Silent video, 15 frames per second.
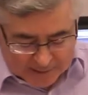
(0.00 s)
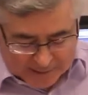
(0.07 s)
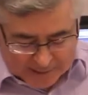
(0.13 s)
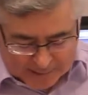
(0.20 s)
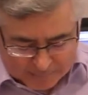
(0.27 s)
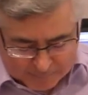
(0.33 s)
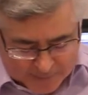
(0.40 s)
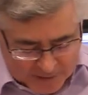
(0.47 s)

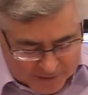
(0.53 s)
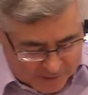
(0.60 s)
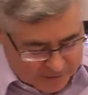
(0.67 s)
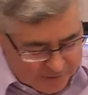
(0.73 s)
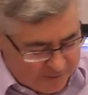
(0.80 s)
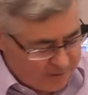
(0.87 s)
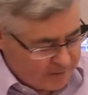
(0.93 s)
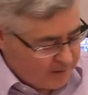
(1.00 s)

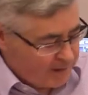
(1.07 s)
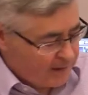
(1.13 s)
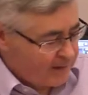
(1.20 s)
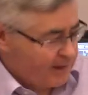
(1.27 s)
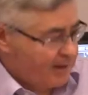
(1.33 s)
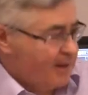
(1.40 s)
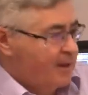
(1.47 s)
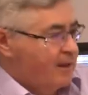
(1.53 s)
Another
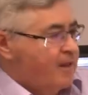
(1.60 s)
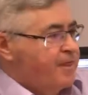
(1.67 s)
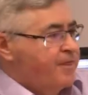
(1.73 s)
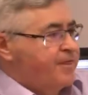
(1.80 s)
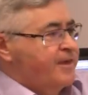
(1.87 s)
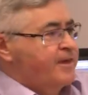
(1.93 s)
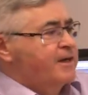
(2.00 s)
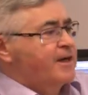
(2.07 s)

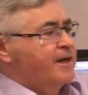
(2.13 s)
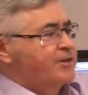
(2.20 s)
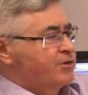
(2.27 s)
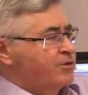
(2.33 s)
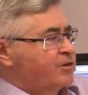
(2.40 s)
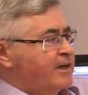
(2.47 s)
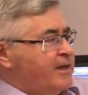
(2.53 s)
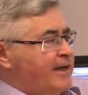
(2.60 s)
thing I
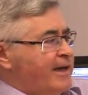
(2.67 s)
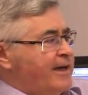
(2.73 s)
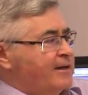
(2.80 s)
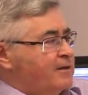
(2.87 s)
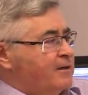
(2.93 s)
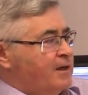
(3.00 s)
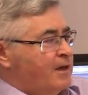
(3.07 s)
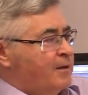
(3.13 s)
don't
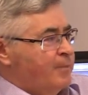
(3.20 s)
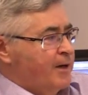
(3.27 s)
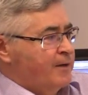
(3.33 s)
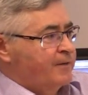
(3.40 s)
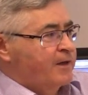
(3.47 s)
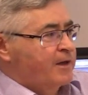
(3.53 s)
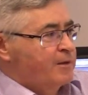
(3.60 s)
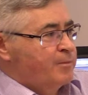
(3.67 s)
get
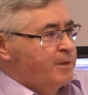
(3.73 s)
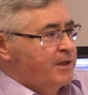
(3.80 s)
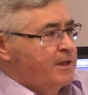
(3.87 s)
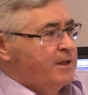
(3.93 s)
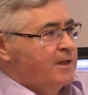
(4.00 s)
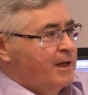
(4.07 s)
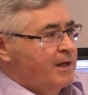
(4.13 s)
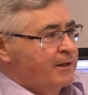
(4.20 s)
about the
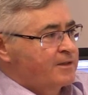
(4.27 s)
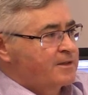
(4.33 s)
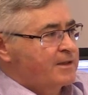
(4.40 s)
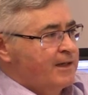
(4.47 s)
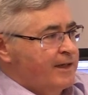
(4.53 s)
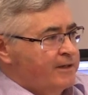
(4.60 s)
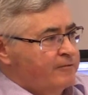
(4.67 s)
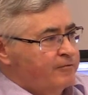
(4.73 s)
committee, and it's
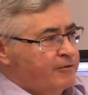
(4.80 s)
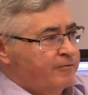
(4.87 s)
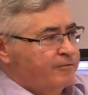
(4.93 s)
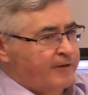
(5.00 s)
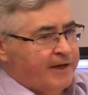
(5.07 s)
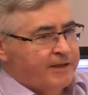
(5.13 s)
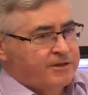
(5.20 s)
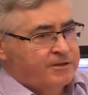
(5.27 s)
kind of
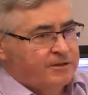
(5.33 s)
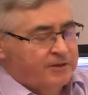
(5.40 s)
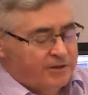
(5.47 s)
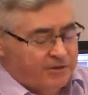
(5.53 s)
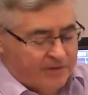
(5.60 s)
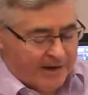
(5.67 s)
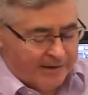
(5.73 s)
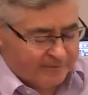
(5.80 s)
reflected in the
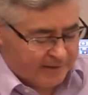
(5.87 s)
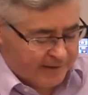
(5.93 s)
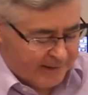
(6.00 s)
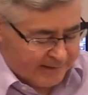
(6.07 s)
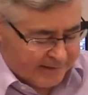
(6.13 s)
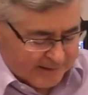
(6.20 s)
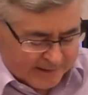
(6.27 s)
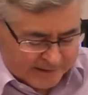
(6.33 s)
draft
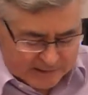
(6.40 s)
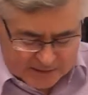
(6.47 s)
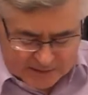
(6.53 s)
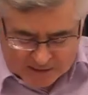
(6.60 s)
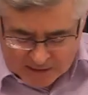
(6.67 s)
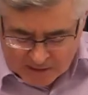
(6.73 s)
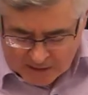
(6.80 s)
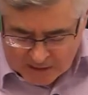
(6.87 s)
guidelines,
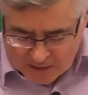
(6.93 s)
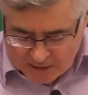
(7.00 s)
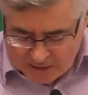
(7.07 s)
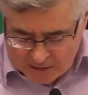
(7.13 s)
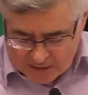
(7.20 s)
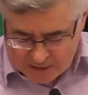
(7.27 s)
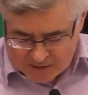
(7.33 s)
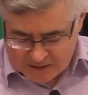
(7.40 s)

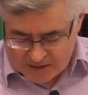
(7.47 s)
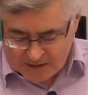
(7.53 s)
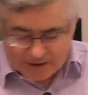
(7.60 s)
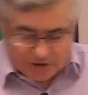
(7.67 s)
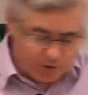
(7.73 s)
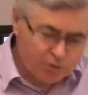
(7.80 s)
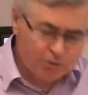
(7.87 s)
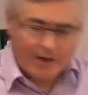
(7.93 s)
is they
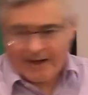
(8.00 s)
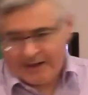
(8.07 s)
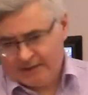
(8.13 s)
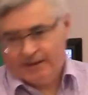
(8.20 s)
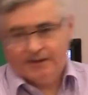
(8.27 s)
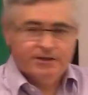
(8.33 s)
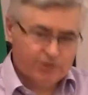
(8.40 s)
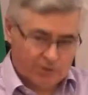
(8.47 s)
do
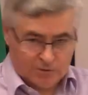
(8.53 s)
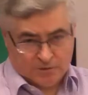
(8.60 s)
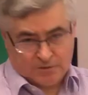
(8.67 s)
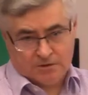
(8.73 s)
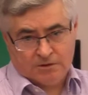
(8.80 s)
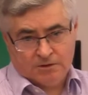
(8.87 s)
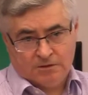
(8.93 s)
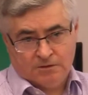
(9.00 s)
and they
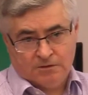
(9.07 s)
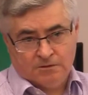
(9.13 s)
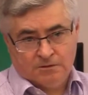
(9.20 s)
don't